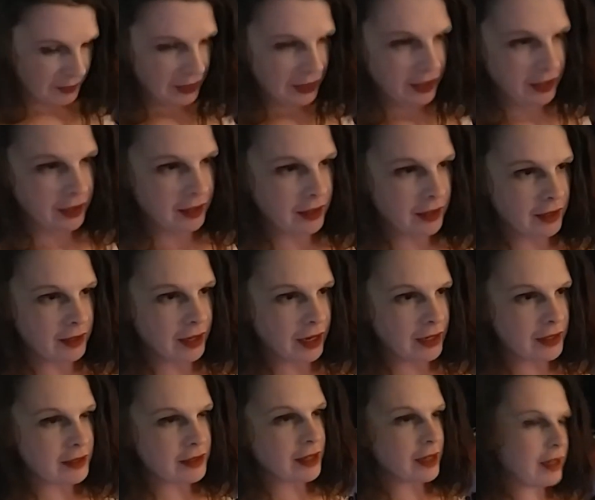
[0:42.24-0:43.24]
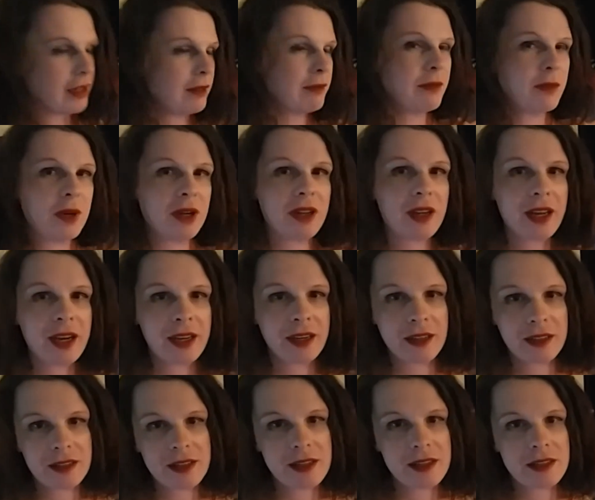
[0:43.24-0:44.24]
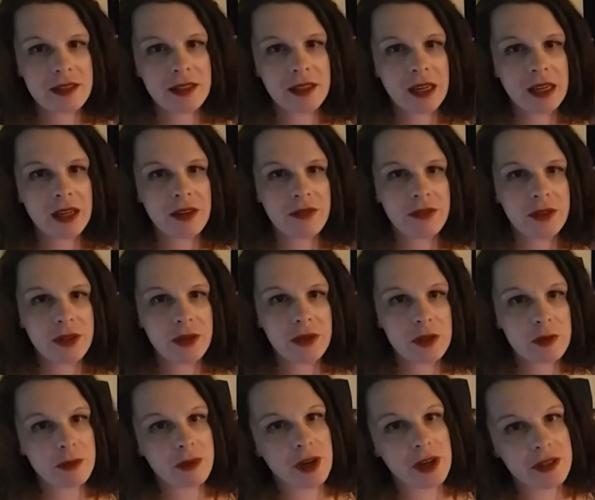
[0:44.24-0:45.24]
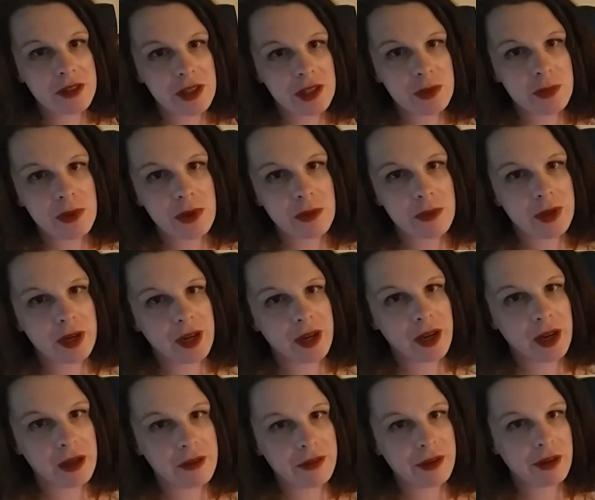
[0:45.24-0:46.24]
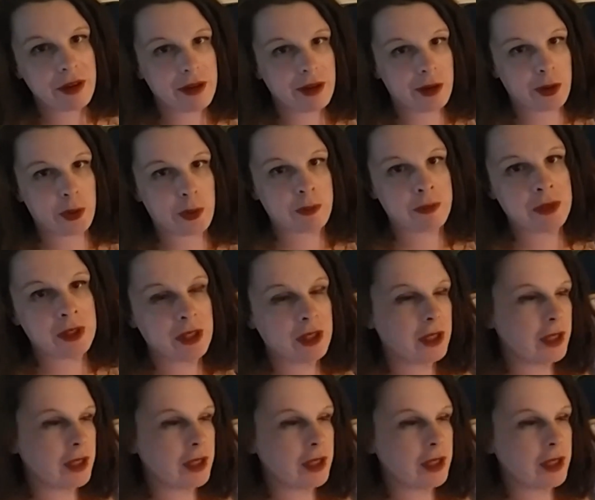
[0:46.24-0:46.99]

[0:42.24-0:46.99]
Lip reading: and I decided, well, I can at least kind of do this process with what I have here at home.